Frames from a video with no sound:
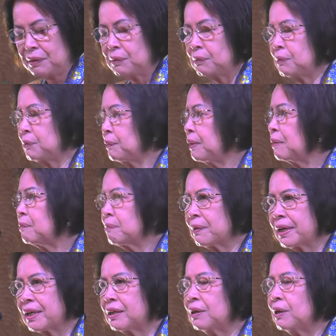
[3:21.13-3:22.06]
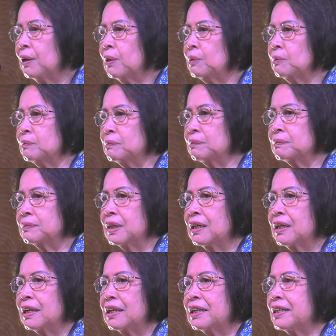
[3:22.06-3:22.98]
we will bring home
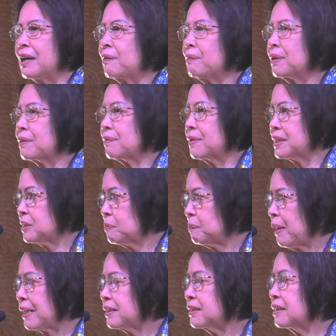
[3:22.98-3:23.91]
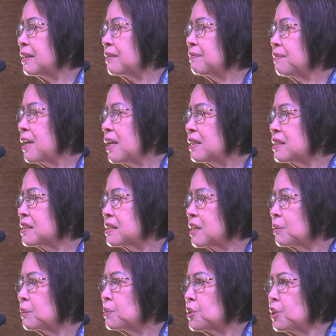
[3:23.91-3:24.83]
in our respective
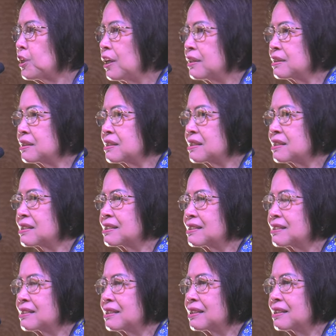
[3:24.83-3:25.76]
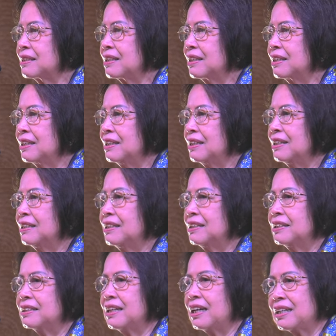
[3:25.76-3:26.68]
institutions
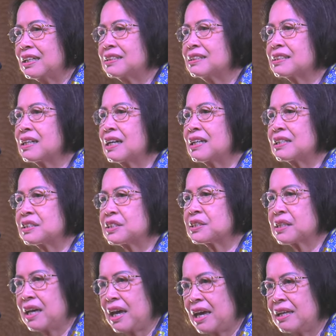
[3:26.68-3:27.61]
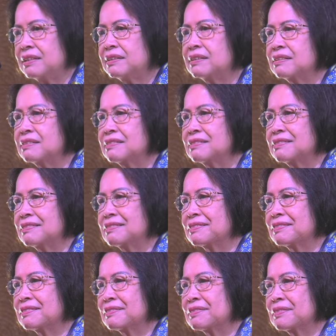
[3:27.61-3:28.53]
the insights gained
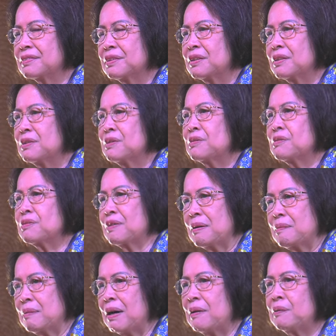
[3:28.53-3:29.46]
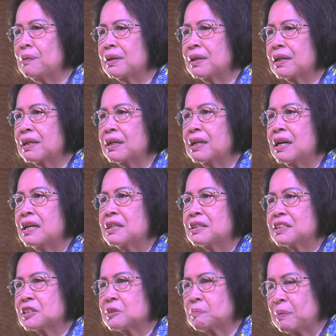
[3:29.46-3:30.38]
from our
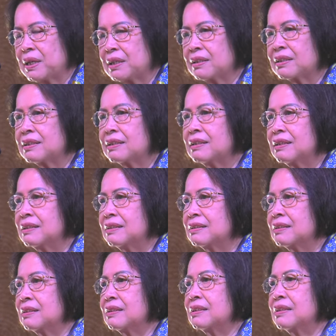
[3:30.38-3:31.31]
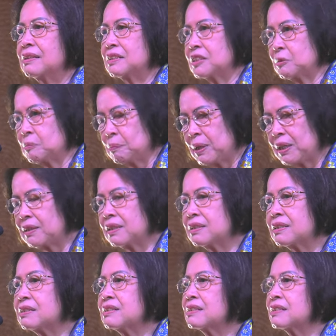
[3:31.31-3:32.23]
speaker,
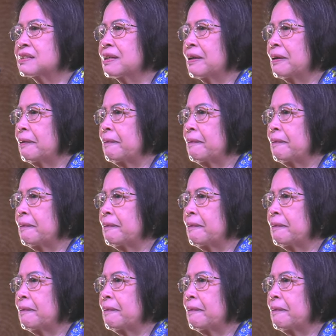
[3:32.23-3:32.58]
speakers,